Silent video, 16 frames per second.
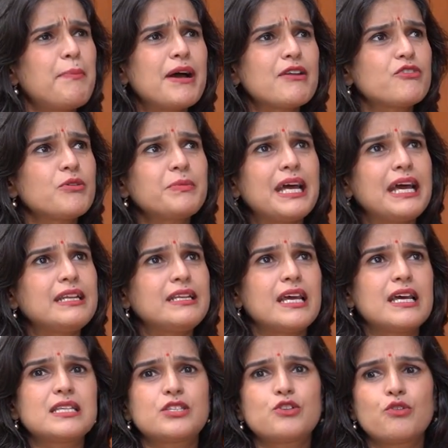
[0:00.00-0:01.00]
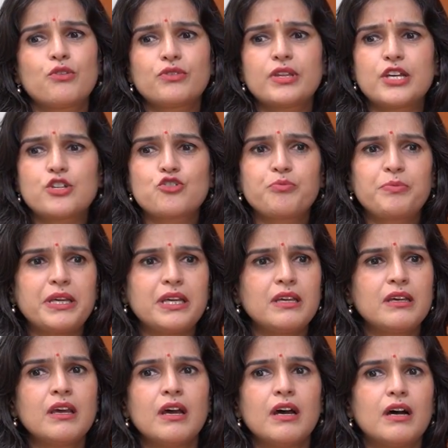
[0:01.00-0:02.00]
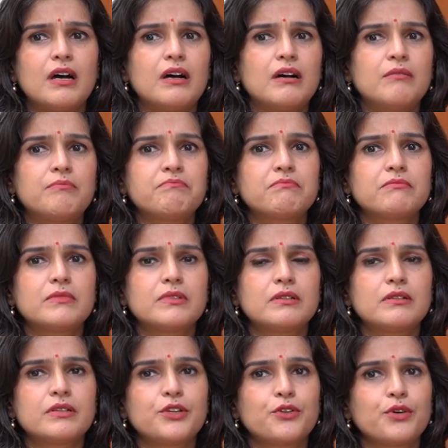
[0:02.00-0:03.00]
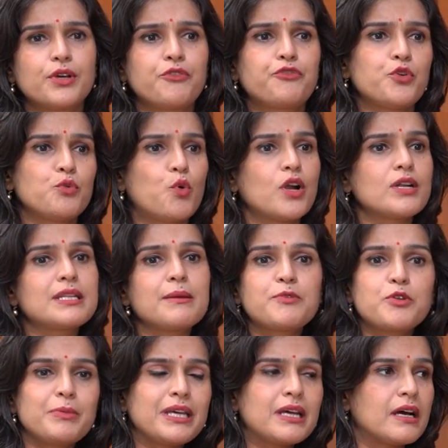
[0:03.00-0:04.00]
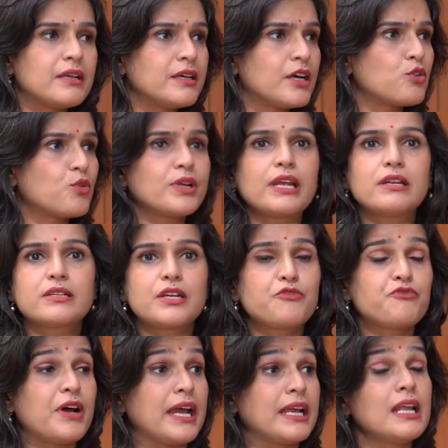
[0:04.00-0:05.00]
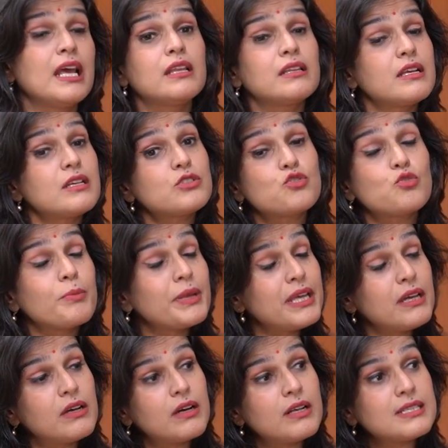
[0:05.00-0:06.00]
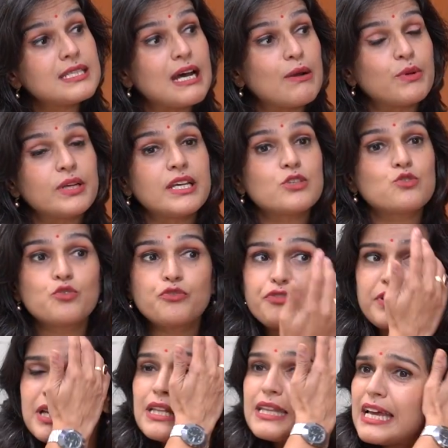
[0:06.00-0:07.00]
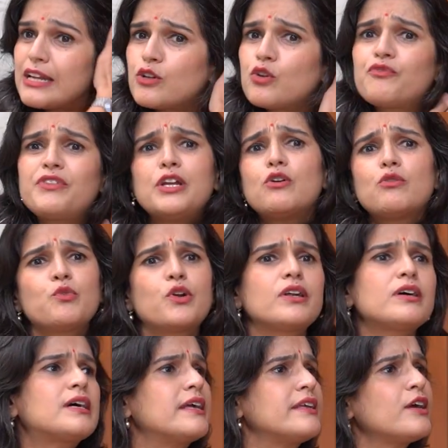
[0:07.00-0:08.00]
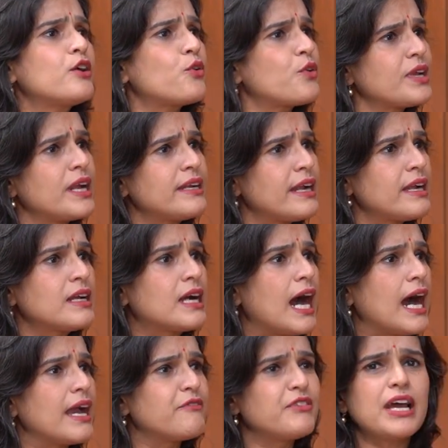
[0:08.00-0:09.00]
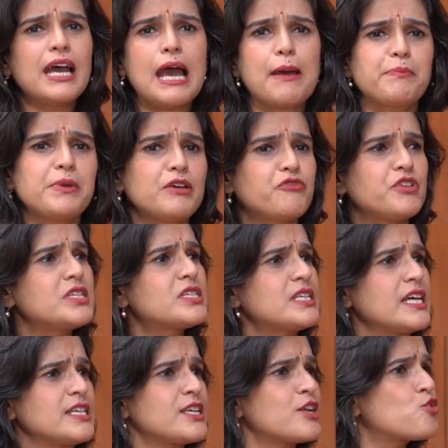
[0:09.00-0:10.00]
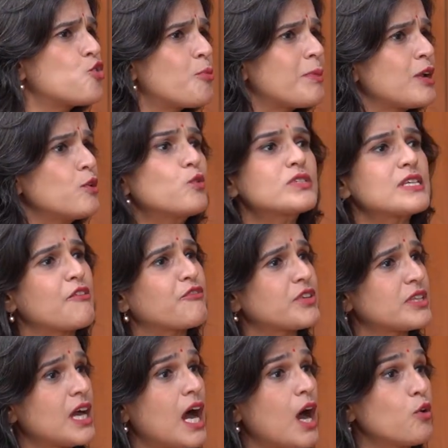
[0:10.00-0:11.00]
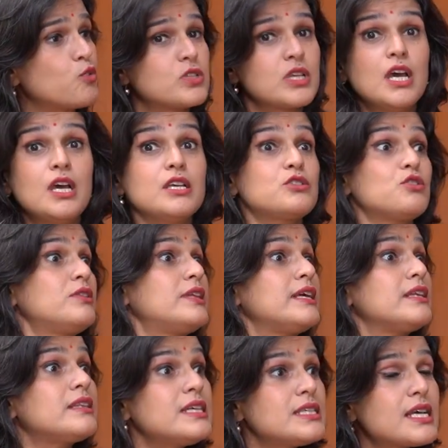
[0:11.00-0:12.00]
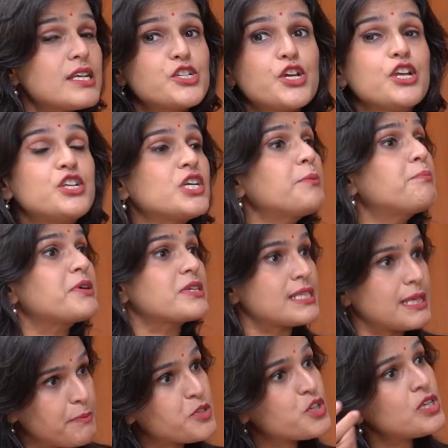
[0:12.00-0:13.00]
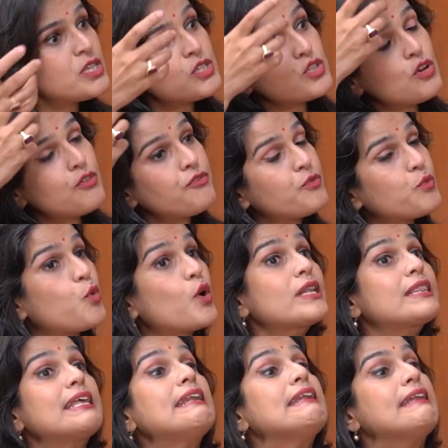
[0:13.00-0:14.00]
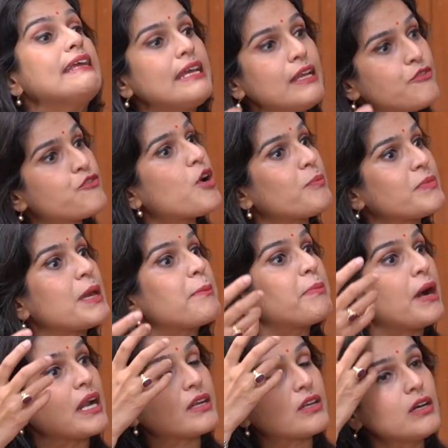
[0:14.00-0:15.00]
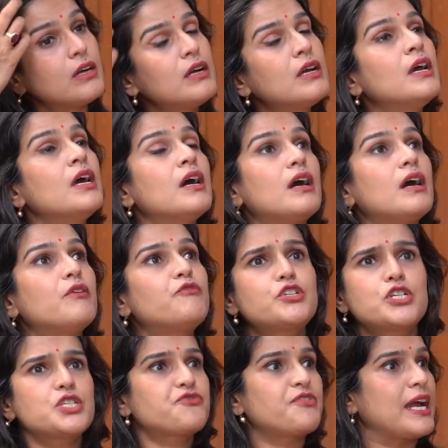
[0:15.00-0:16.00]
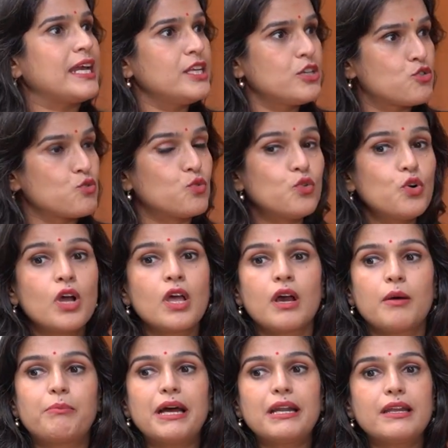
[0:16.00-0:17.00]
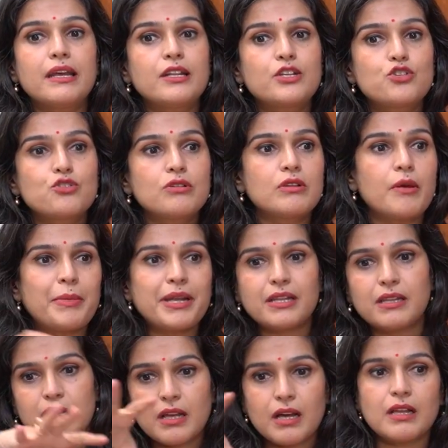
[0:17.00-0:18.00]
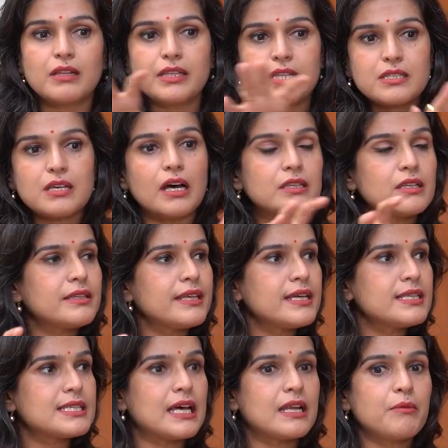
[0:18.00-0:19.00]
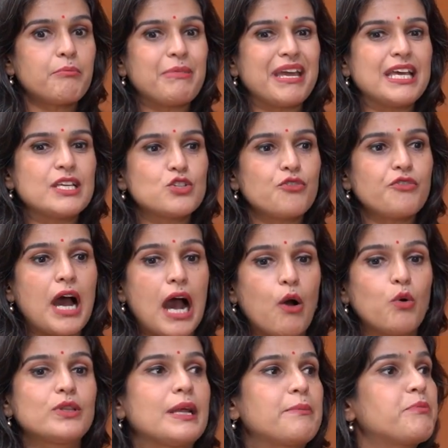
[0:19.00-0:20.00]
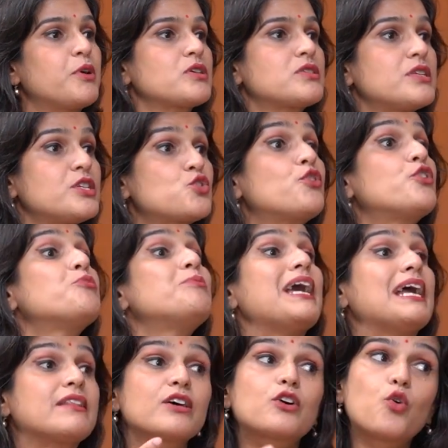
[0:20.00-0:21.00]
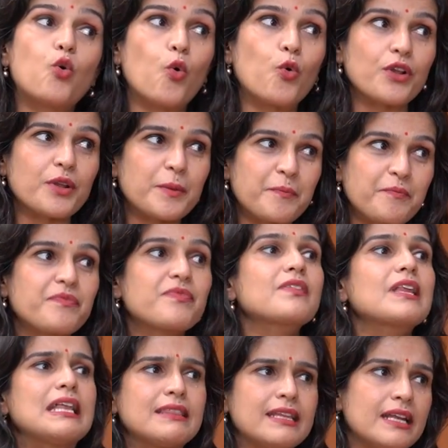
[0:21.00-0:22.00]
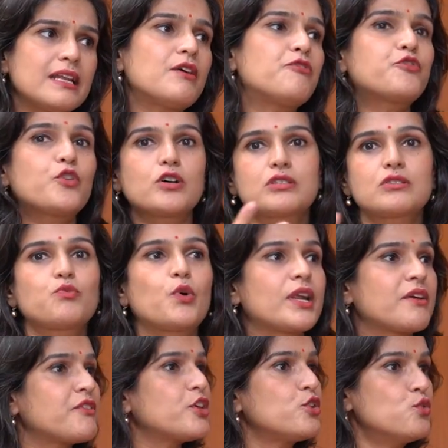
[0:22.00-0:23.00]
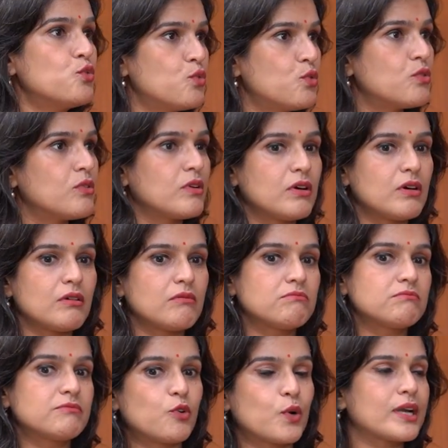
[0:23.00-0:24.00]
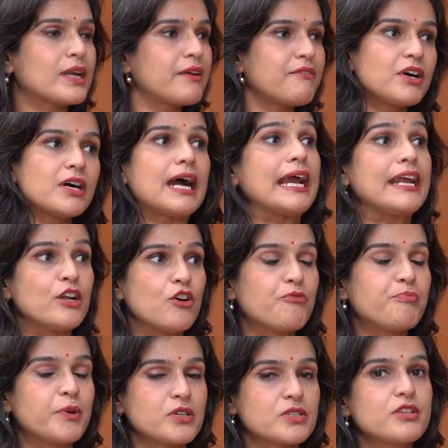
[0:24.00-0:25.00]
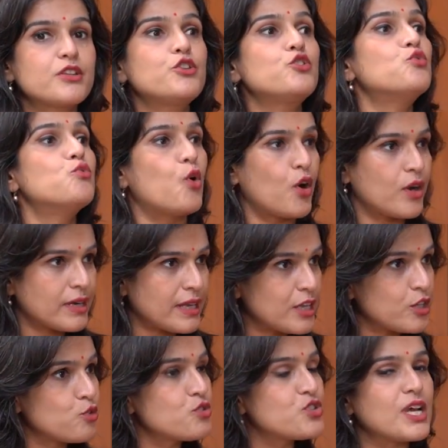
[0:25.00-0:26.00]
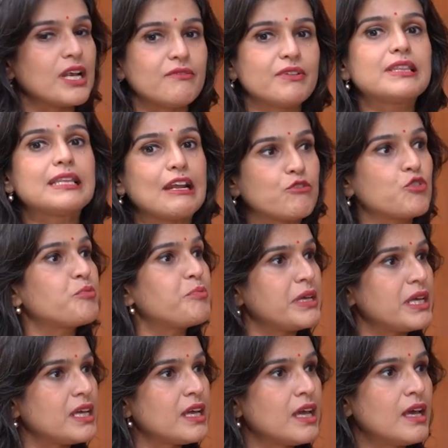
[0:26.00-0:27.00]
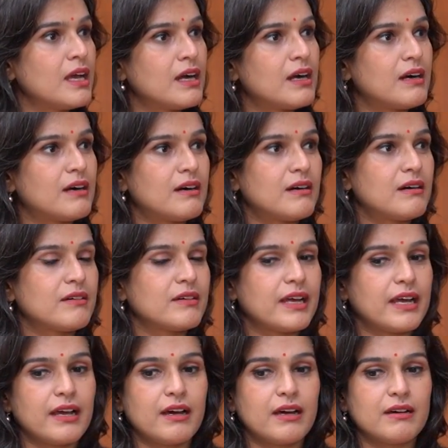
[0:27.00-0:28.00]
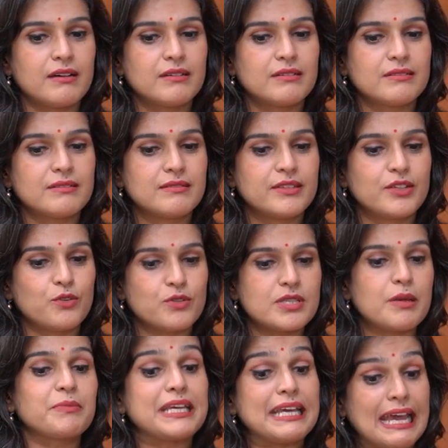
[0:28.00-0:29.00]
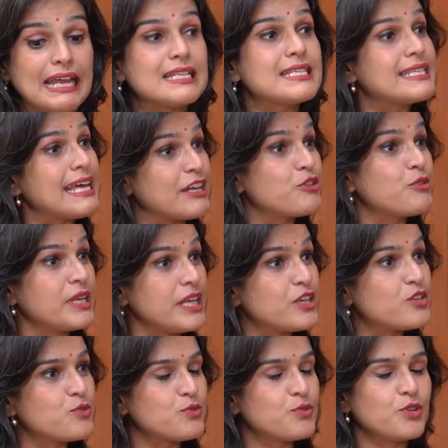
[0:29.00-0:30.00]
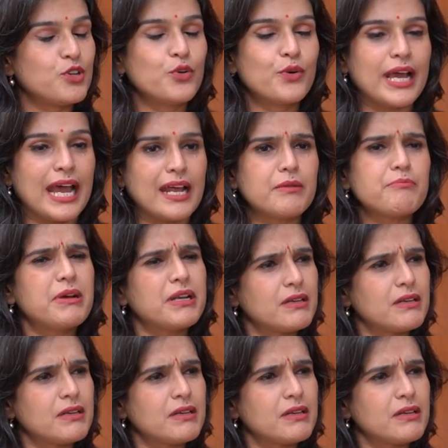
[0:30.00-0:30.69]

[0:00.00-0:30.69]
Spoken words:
Apart from that, yes, you know, they should be, you know, if you want them to be career oriented, fine. There are so many girls nowadays who feel that, you know, we don't want a career oriented guy. We are happy if he stays at home and looks after the house. So these are changing perceptions of what they need from their partner, which is fine too. But it should, I mean, these other things are the base of how that person is going to be at the core. And then, of course, whatever you, whatever kind of person you want and you gel with, that would be, you know, something else that you need to look at.